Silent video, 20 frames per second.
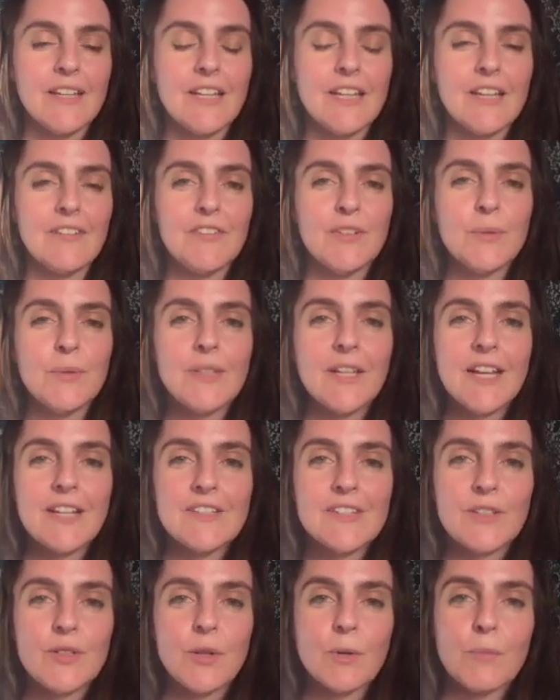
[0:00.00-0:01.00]
If you would like
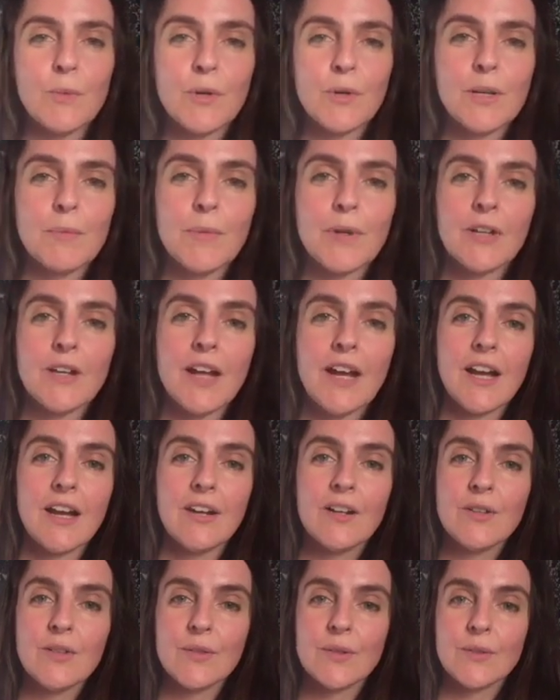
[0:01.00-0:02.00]
to know more about
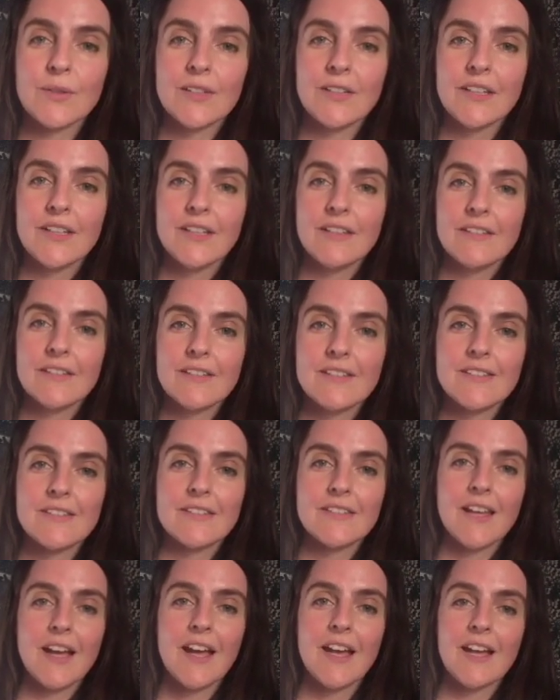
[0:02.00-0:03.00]
how this
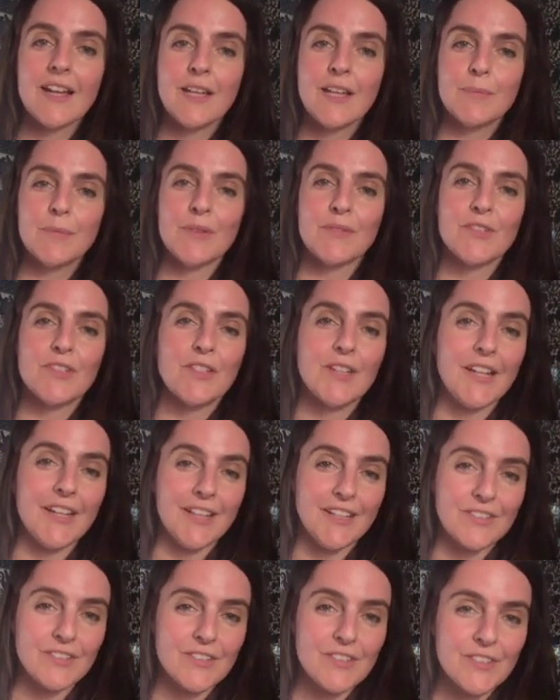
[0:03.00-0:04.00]
time of
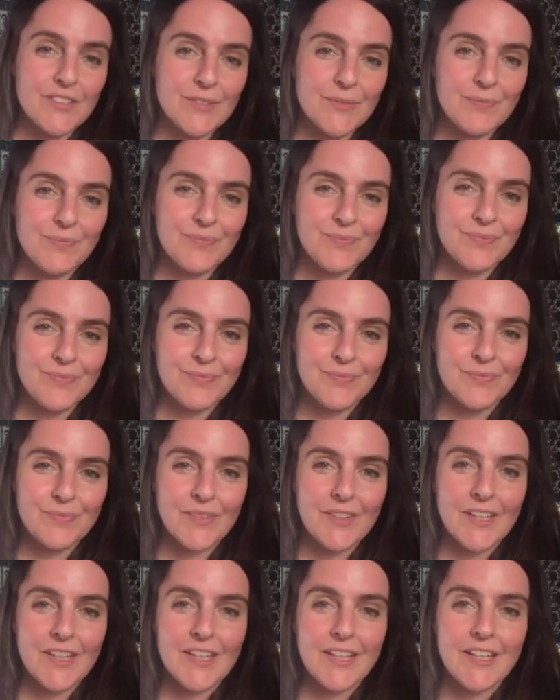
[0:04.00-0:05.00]
change
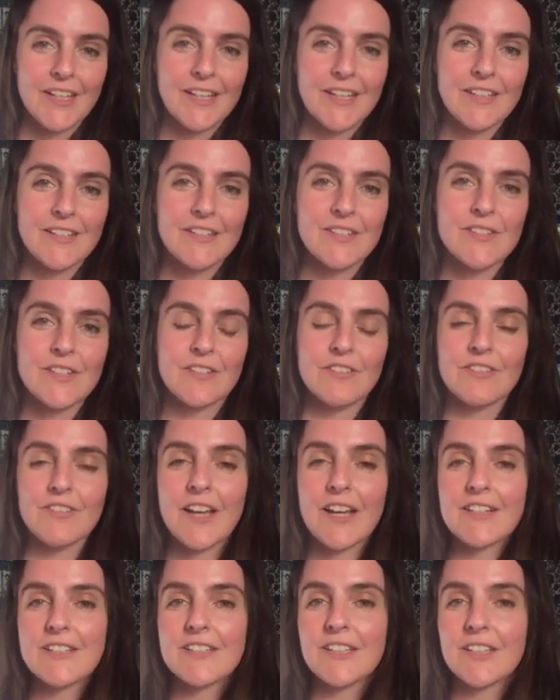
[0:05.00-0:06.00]
is
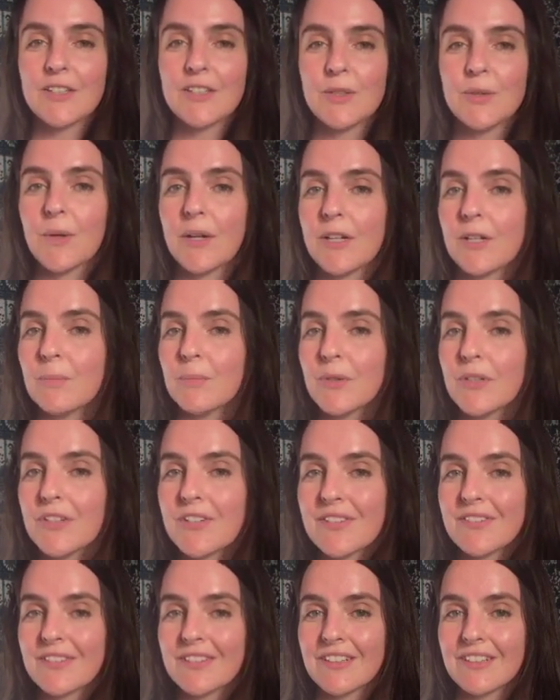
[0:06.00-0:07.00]
affecting you on a
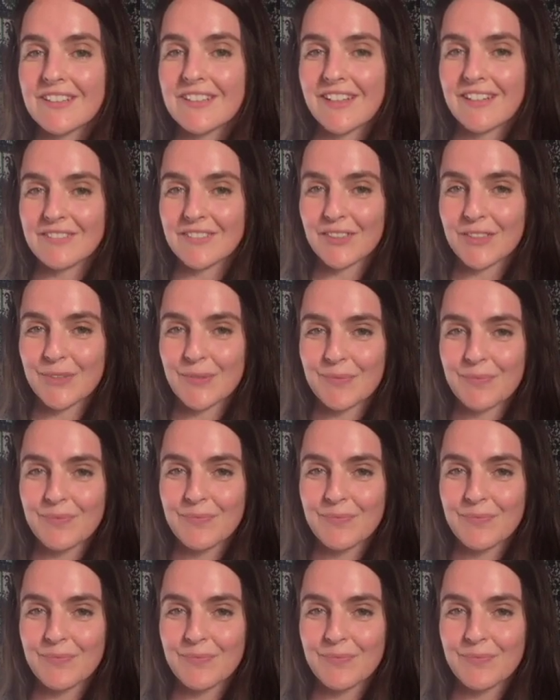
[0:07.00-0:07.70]
personal level,